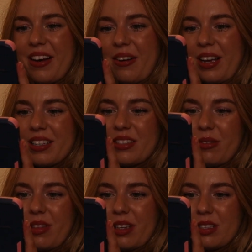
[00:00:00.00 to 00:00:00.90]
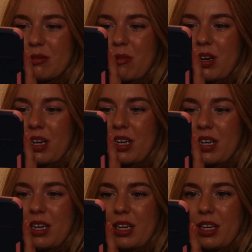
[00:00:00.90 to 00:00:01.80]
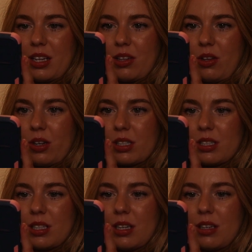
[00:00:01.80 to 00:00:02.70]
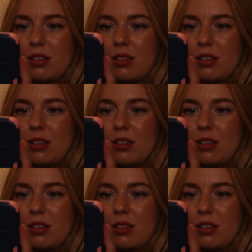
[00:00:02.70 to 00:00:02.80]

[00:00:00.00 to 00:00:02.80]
Okay, so this one looks